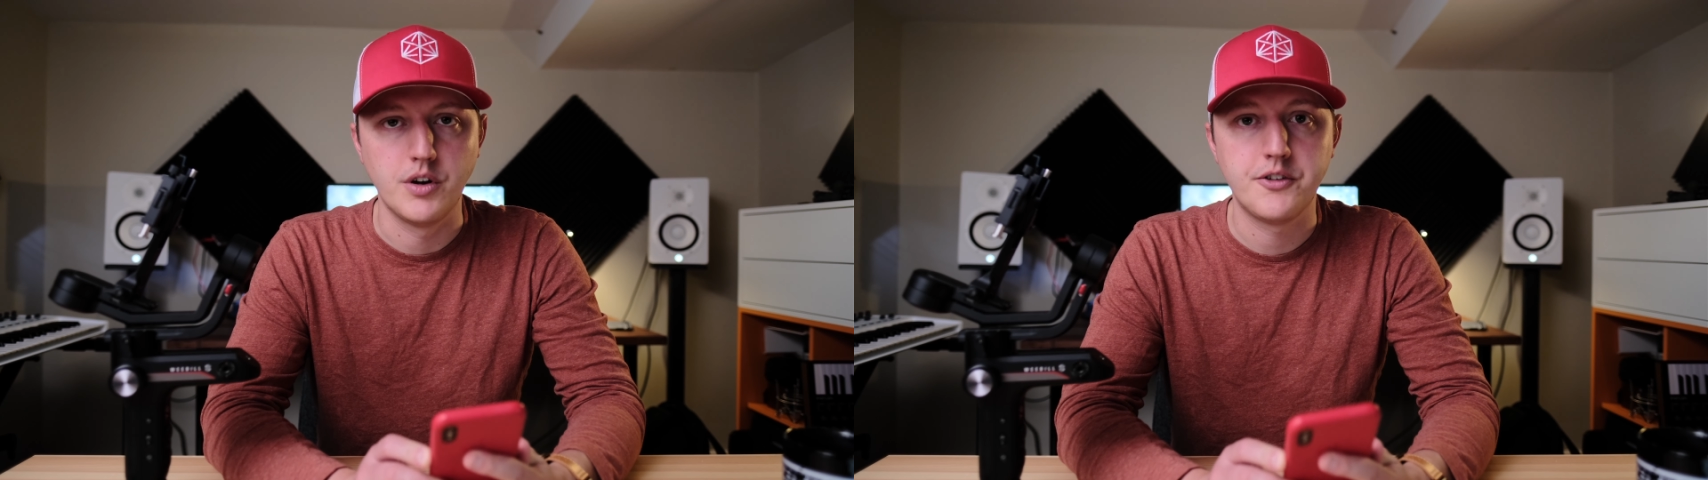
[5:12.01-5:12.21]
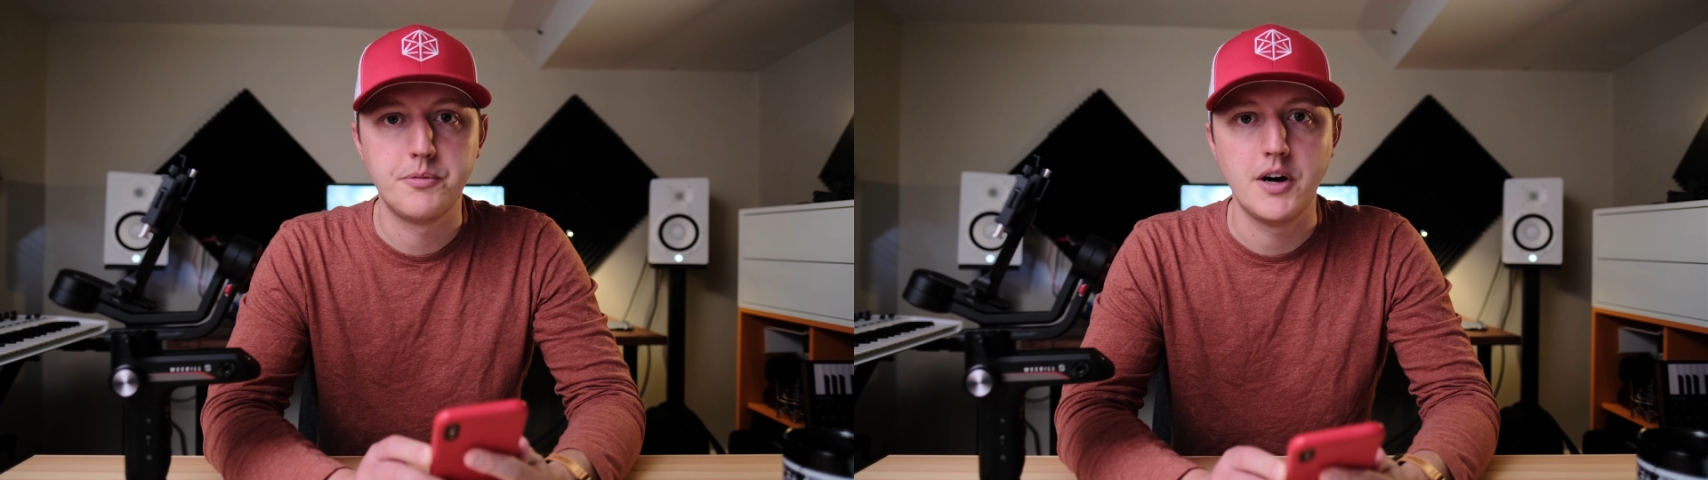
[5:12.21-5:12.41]

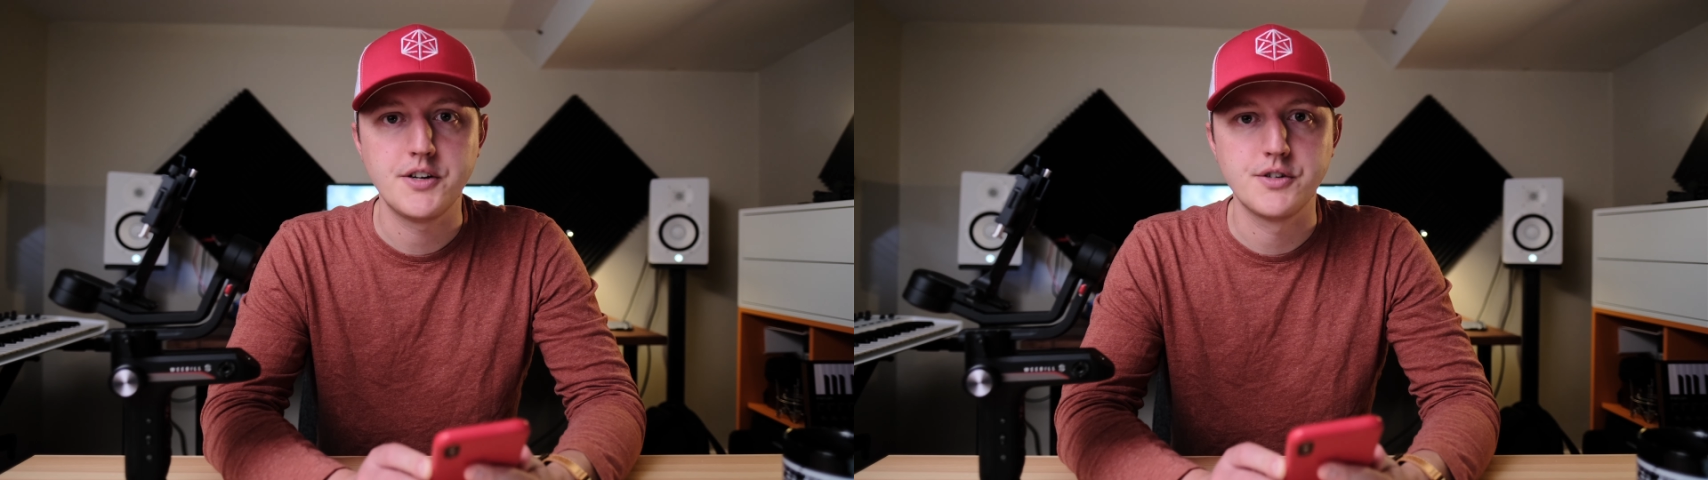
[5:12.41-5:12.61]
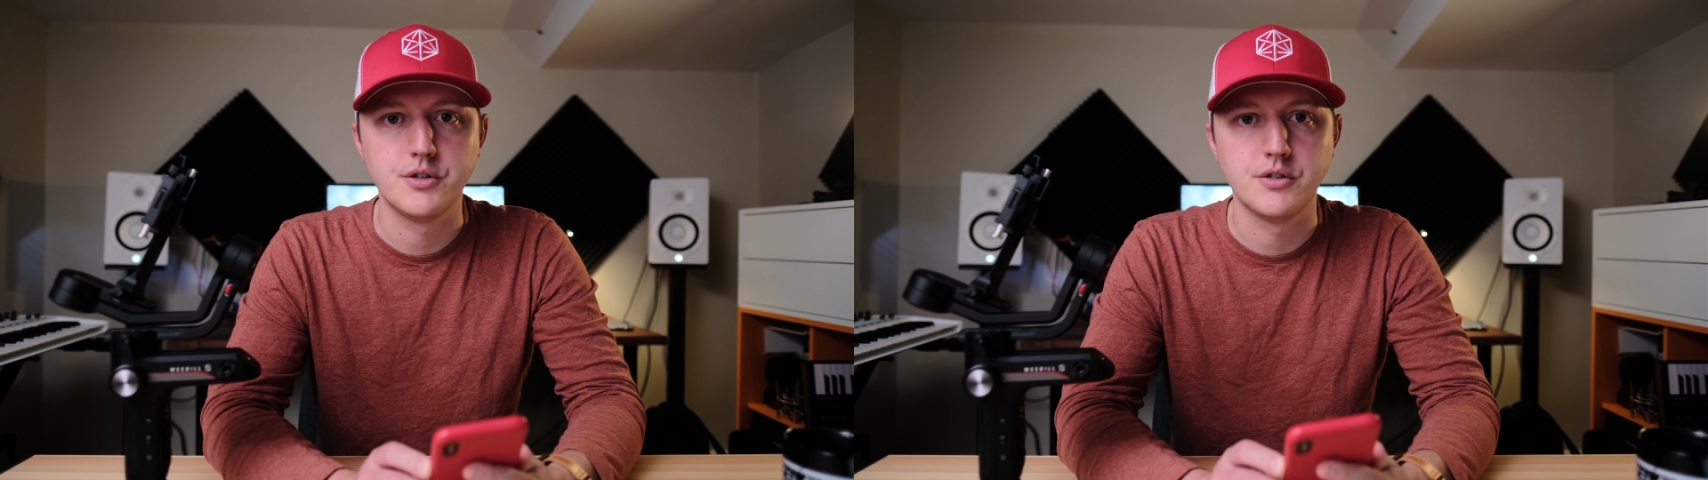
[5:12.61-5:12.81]

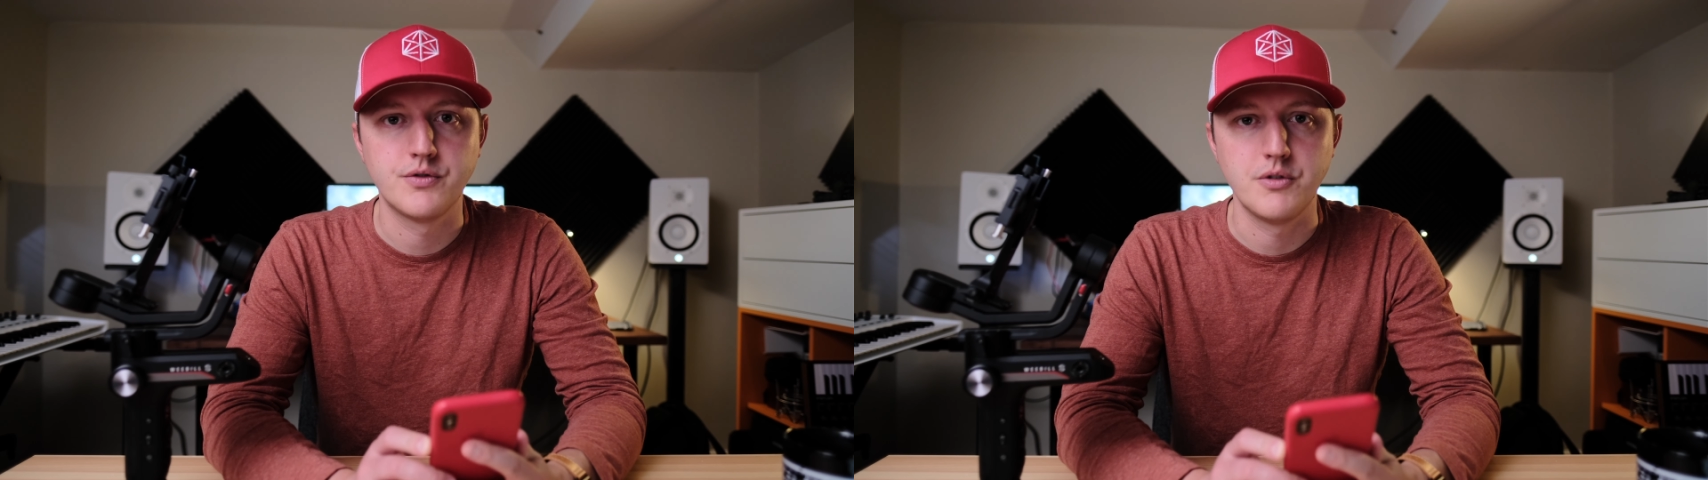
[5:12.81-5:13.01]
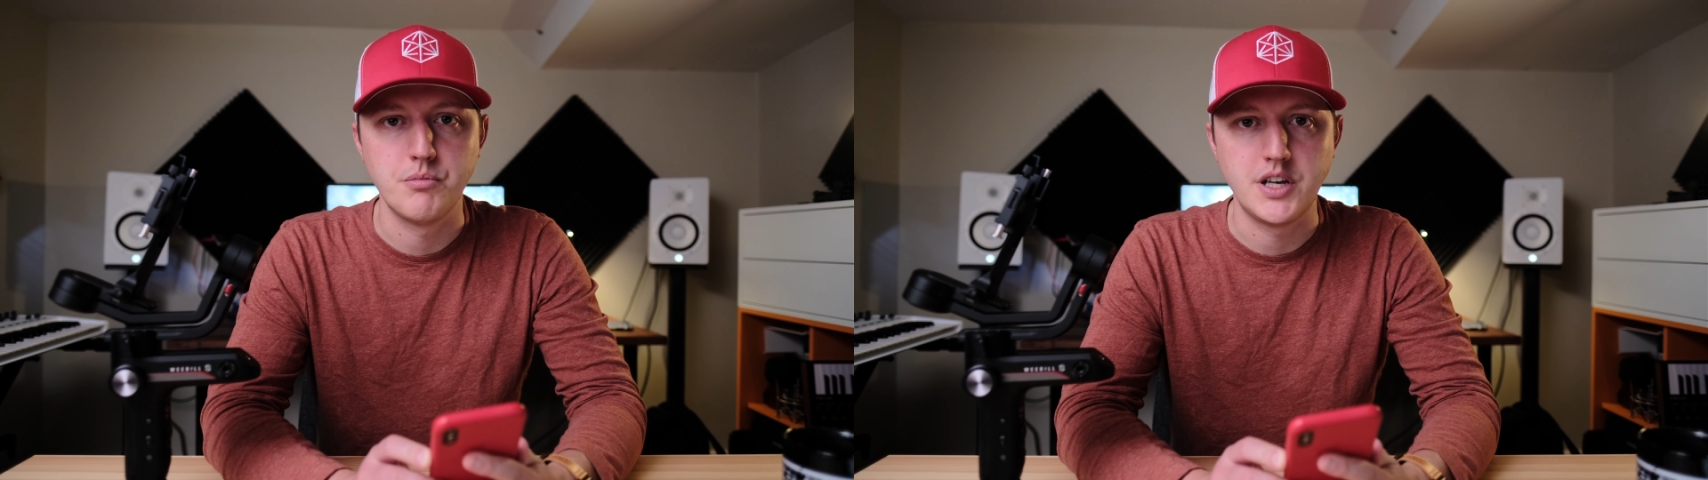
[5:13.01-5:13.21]
special
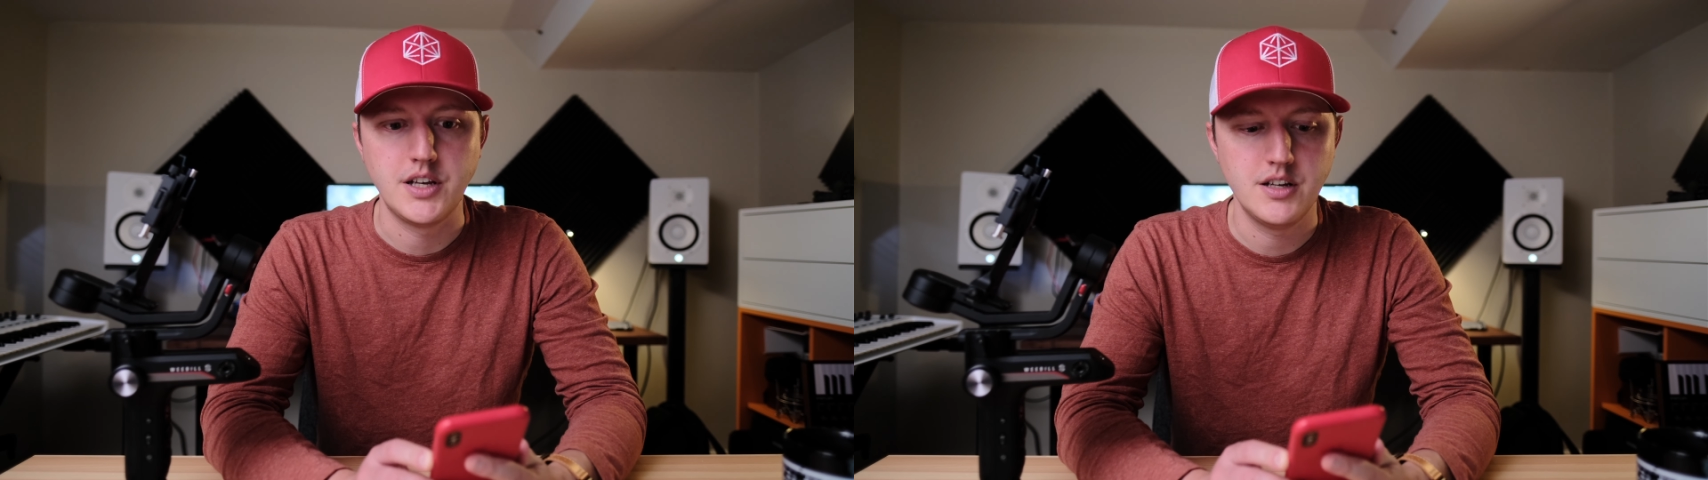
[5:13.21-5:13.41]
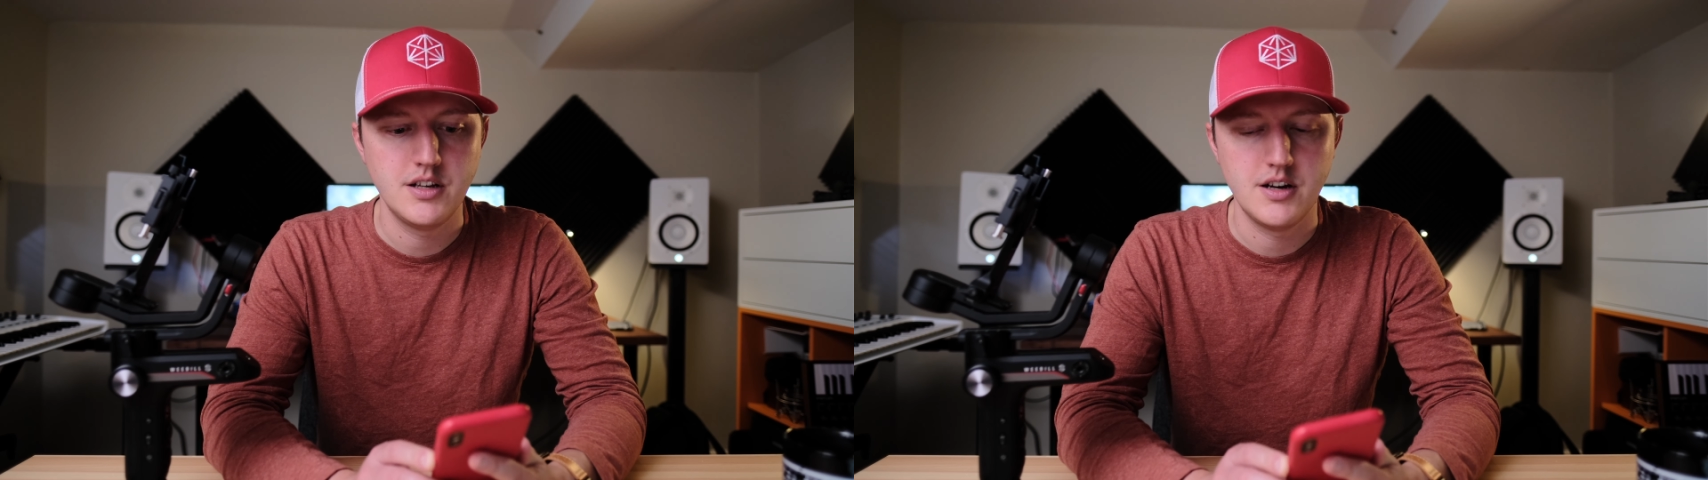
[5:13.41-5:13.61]
for me